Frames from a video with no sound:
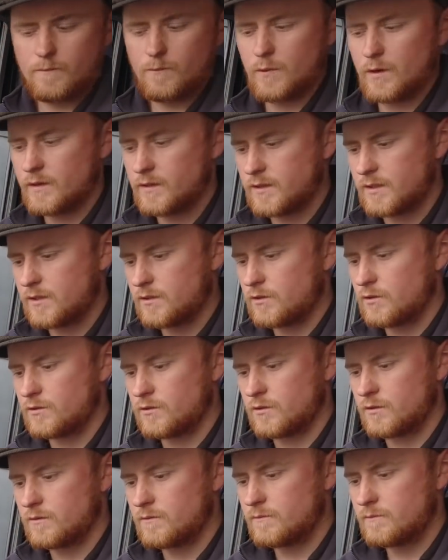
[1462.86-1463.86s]
whereas this
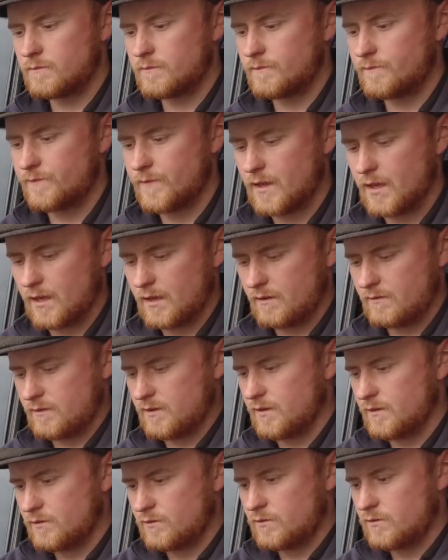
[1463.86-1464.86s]
doesn't.
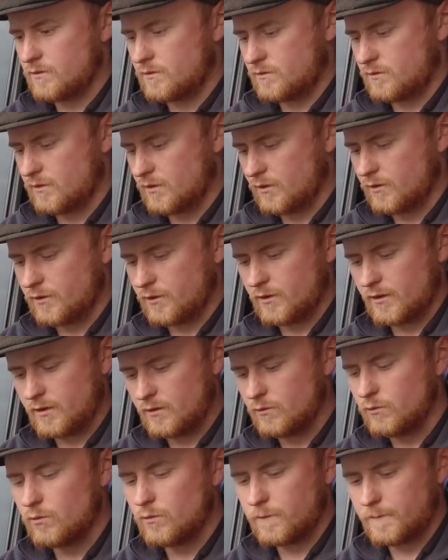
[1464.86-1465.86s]
It
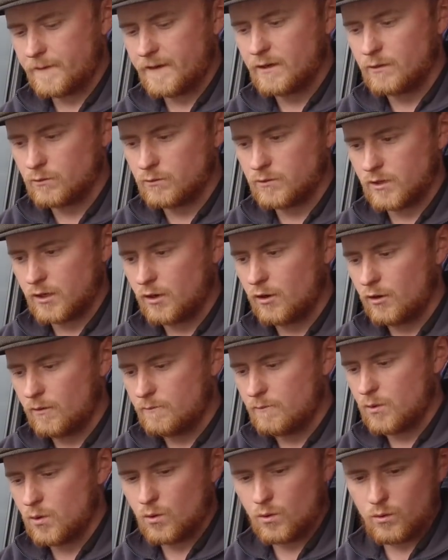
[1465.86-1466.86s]
all feels a lot
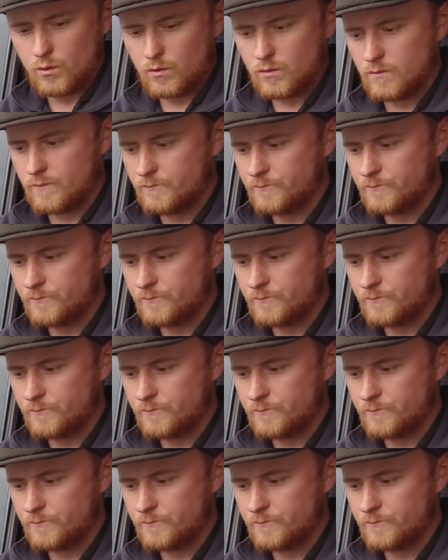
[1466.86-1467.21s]
more